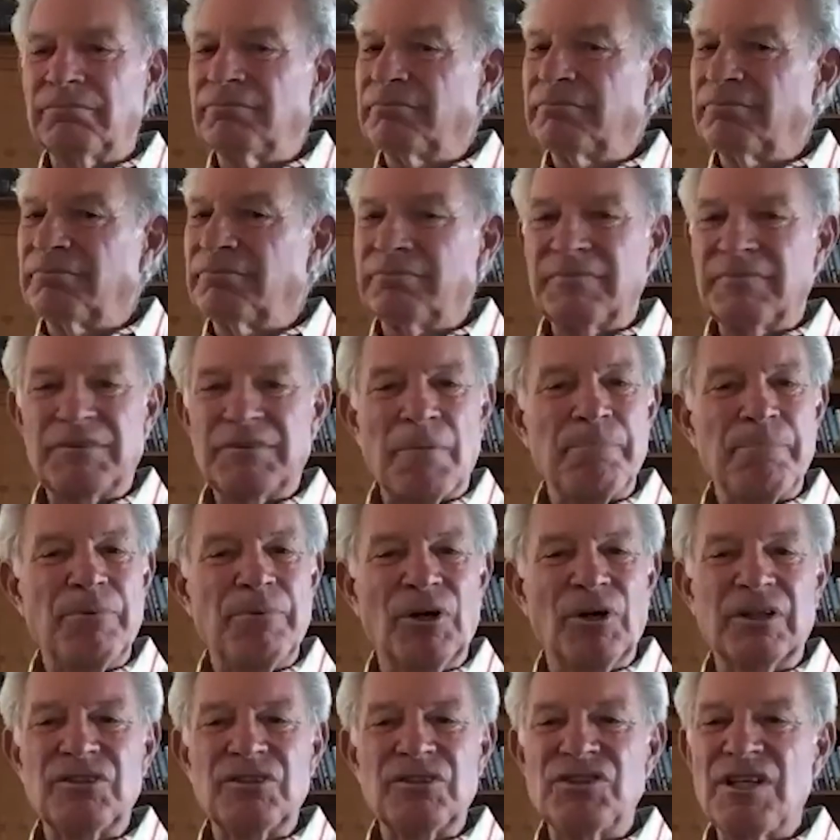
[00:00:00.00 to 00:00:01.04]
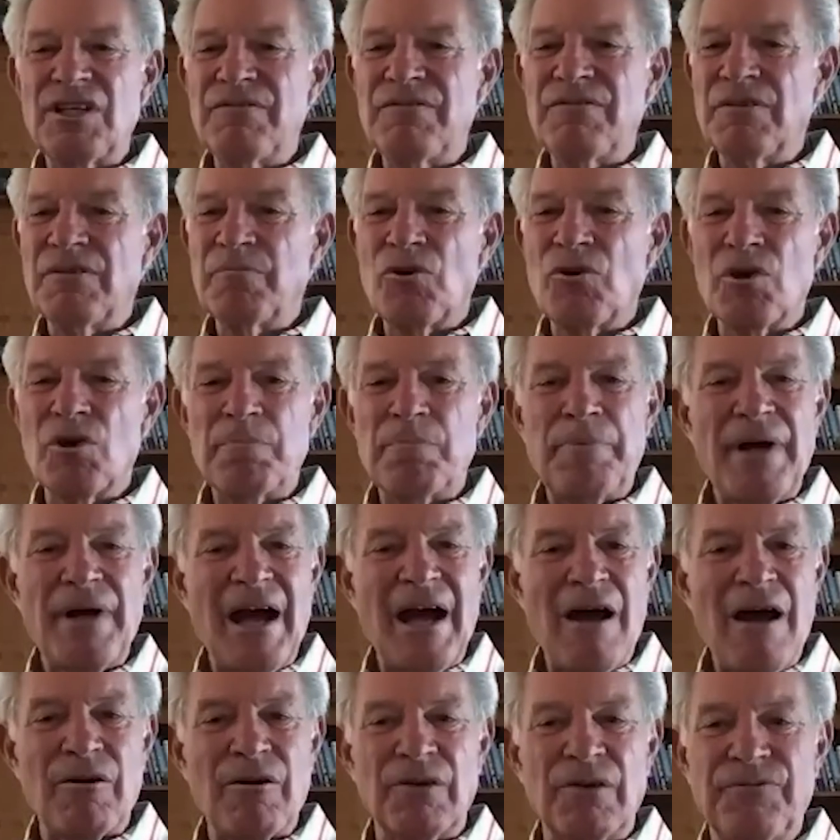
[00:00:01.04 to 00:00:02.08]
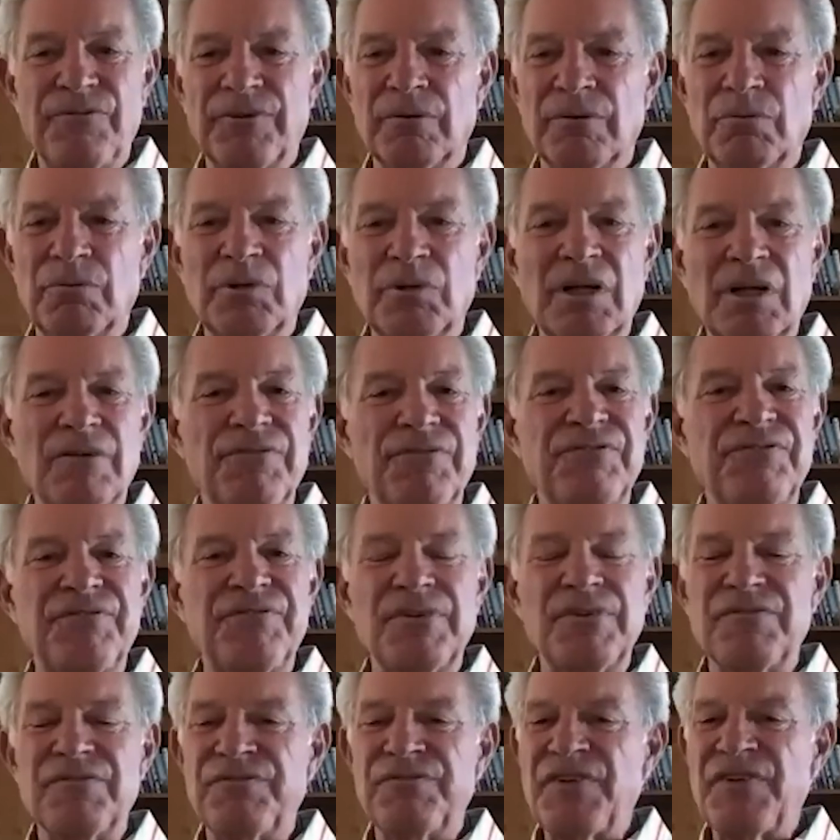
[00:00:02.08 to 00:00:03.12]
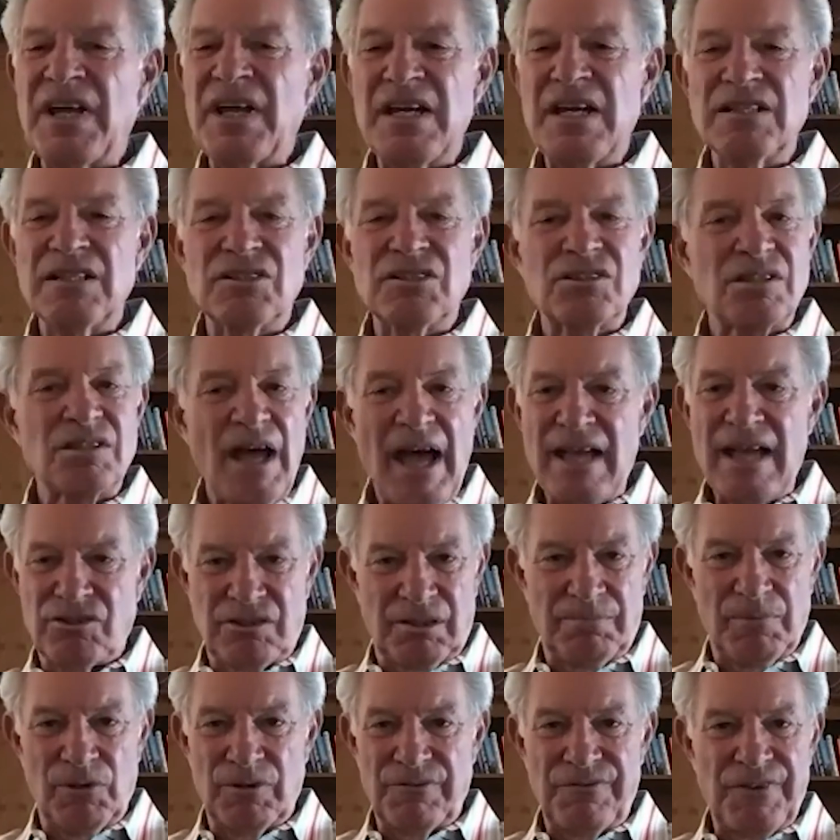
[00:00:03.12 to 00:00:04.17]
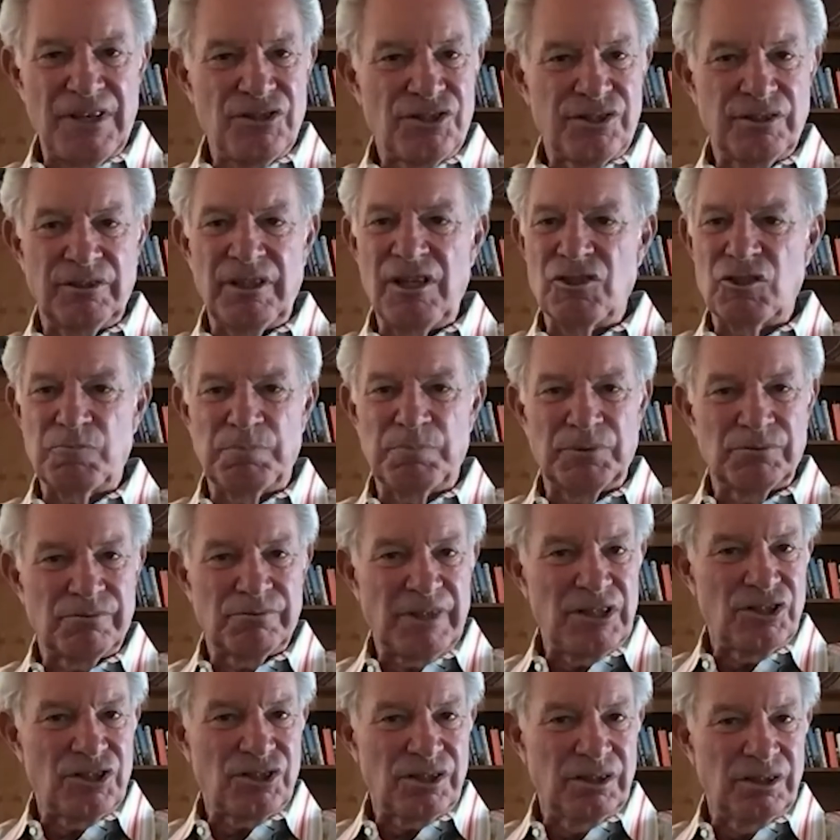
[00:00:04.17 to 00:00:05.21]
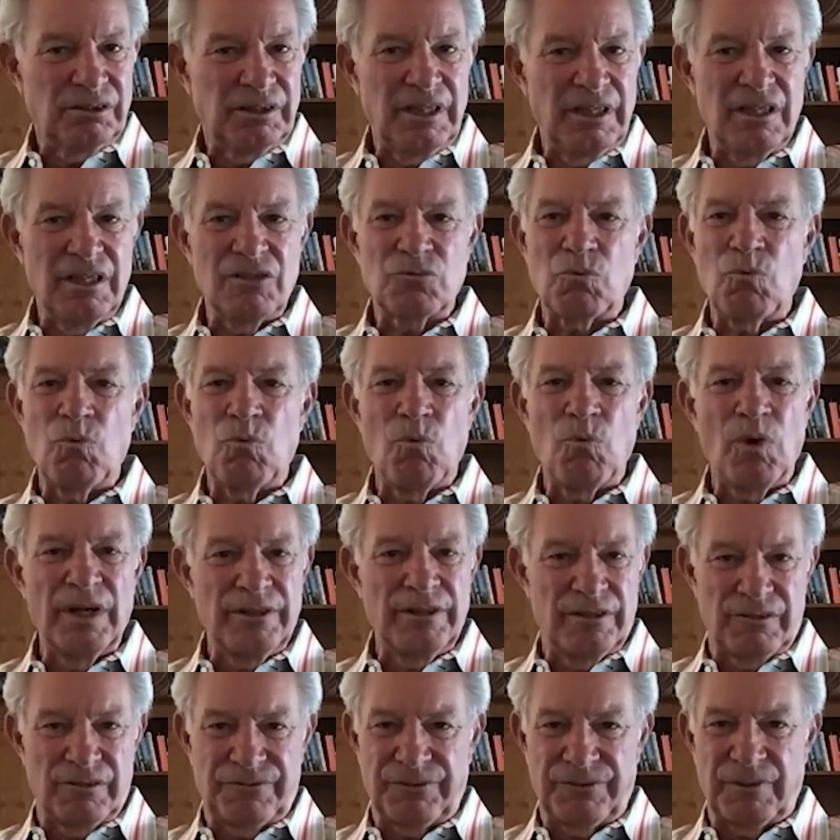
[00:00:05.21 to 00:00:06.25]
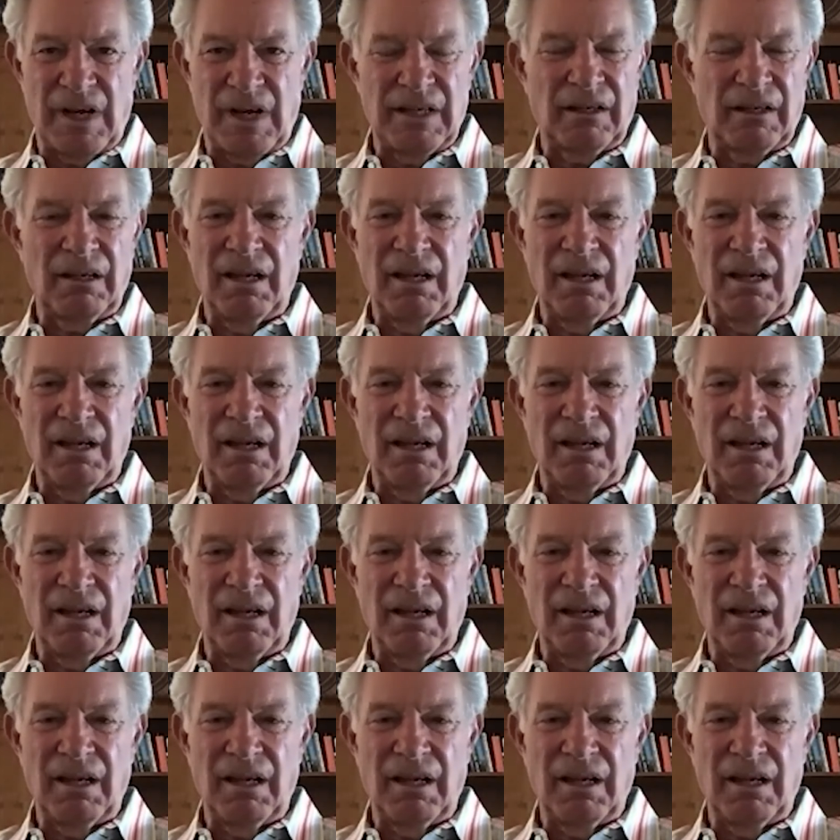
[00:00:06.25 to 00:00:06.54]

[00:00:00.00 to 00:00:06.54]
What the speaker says: The book is even more powerful. What a fantastic, motivational, inspirational. It is wonderful.